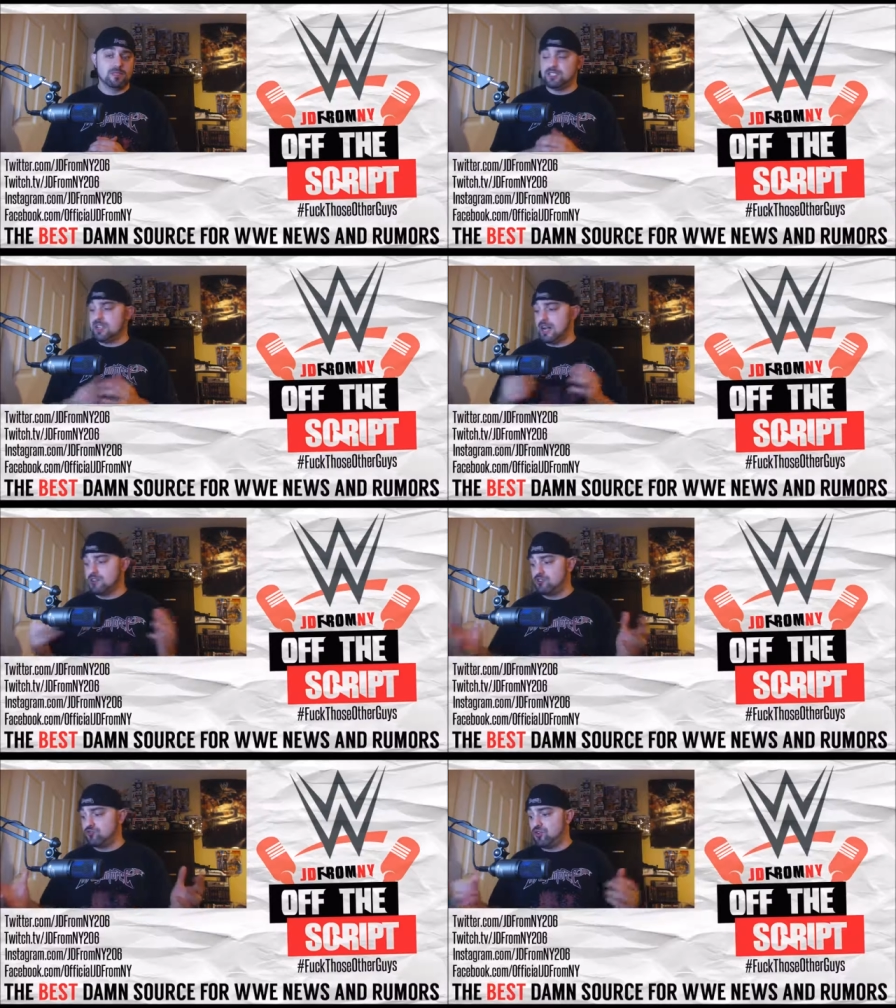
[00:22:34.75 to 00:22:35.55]
This is not
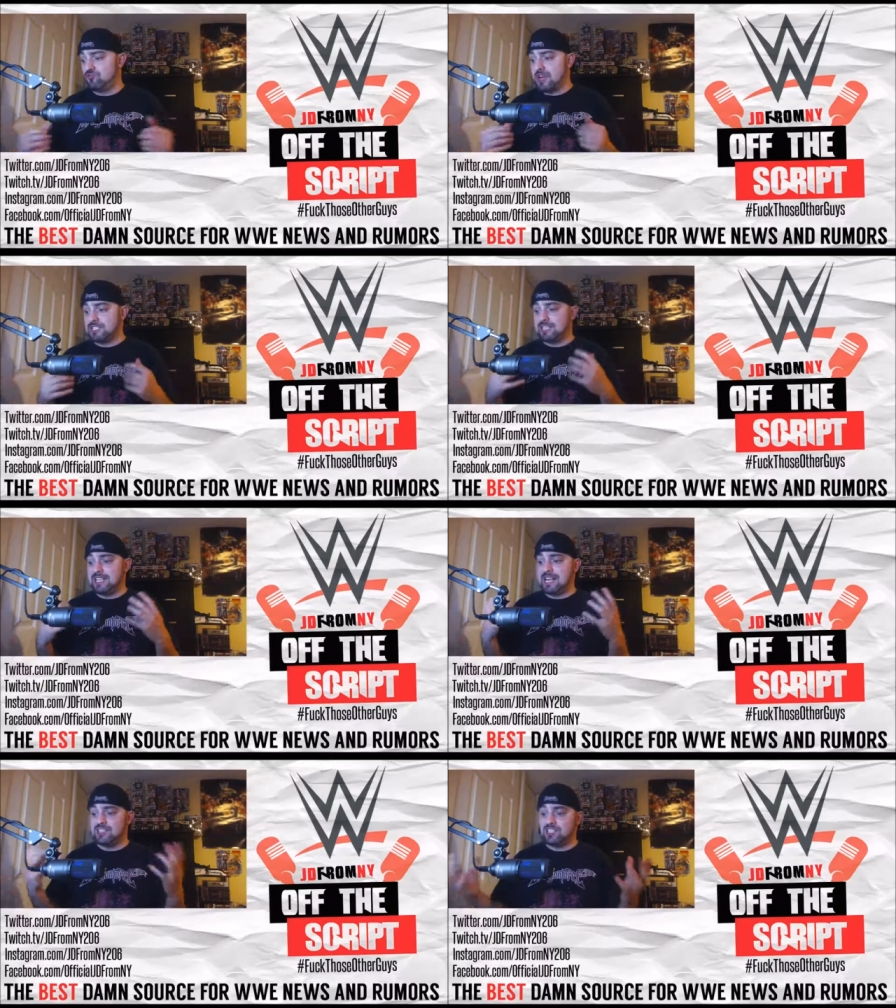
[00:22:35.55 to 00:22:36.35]
going to draw.
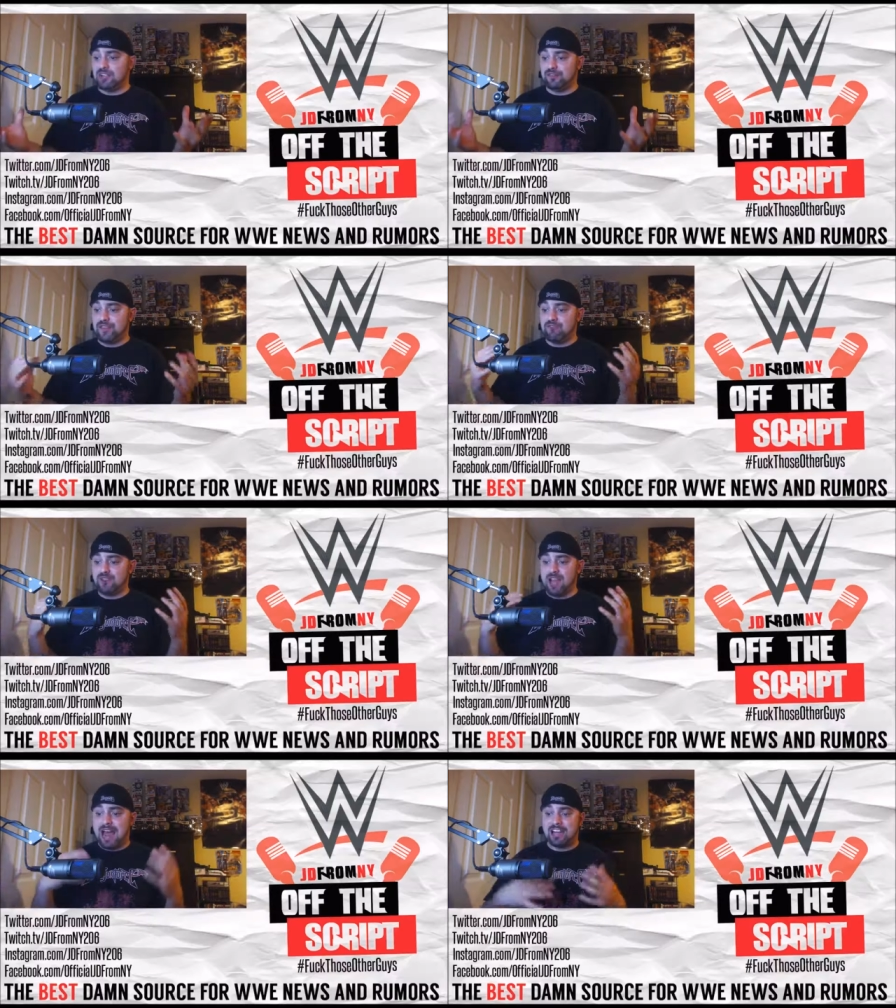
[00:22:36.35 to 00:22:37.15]
Wrestling itself, in
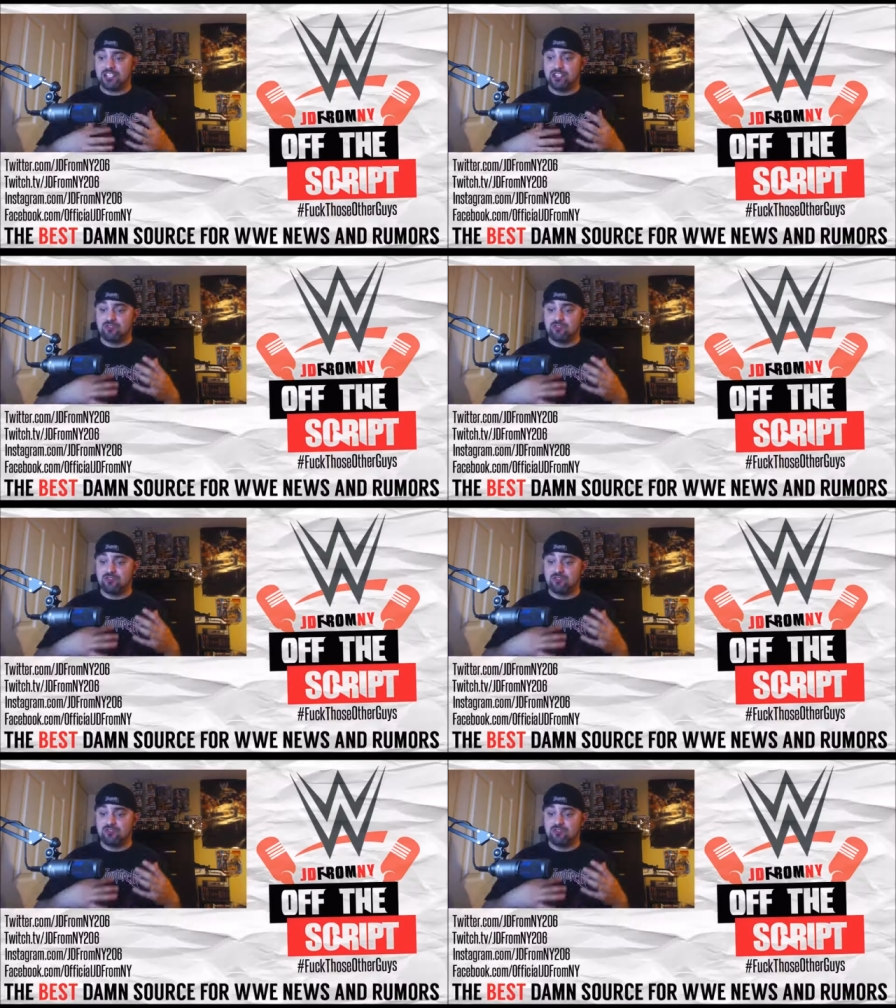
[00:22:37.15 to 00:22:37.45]
ring action,